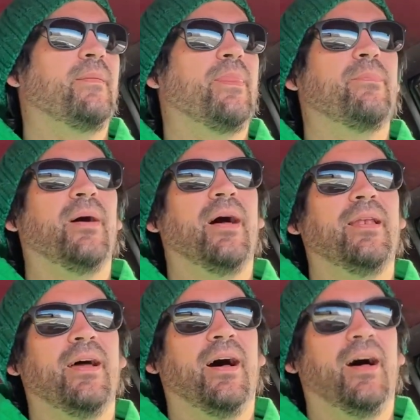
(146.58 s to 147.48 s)
but
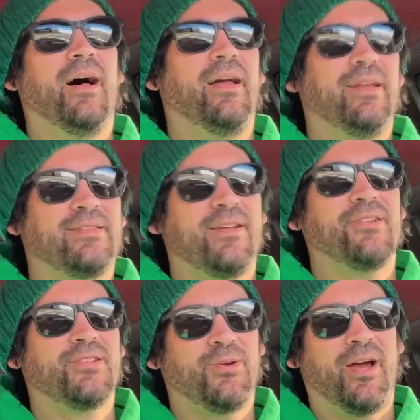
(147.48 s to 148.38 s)
it's
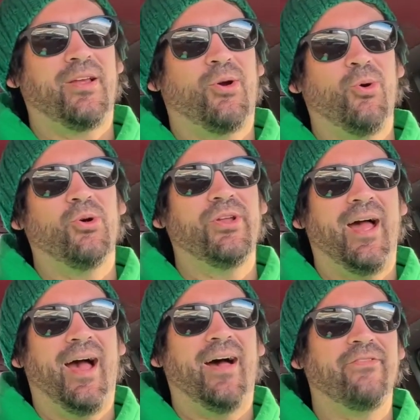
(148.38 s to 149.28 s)
also kind of cool to
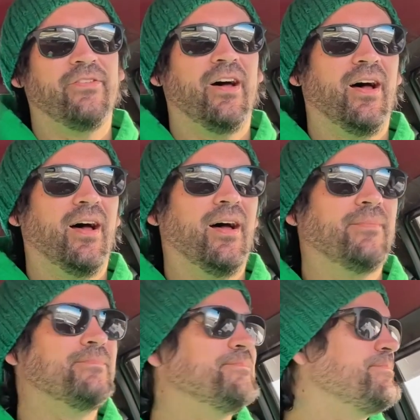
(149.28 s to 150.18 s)
have
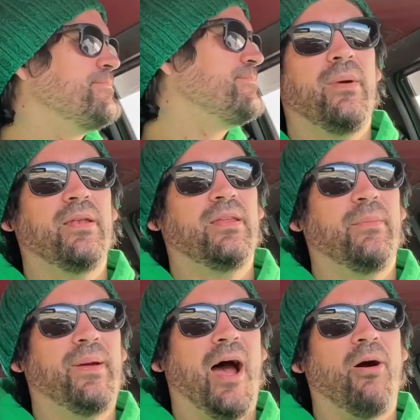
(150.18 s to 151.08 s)
the
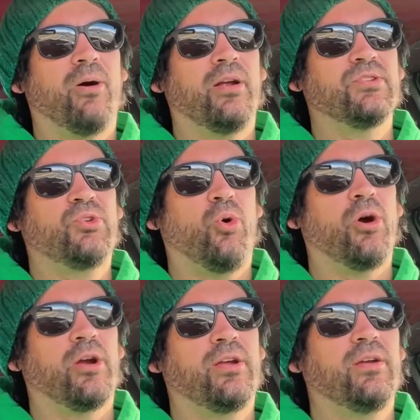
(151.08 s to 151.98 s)
power and
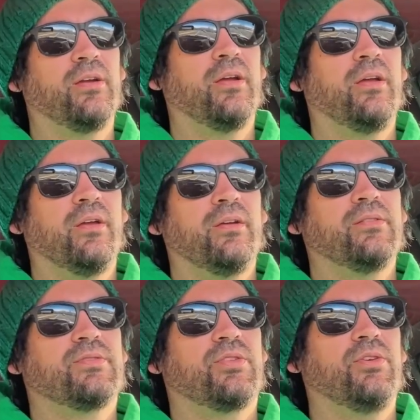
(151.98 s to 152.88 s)
torque
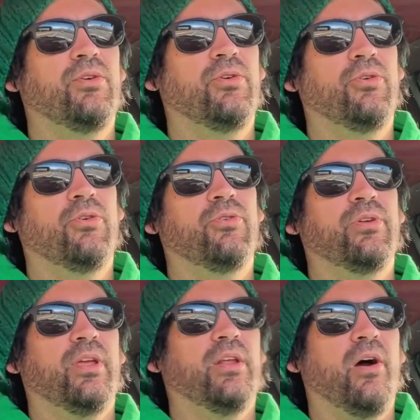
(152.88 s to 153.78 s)
to,
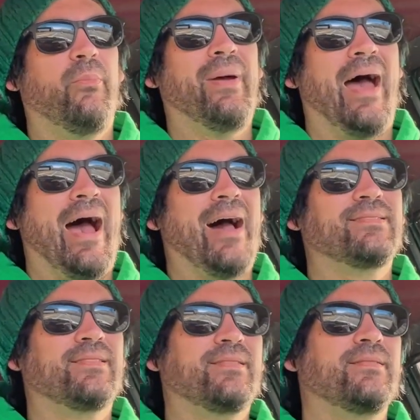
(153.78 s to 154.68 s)
you know, pass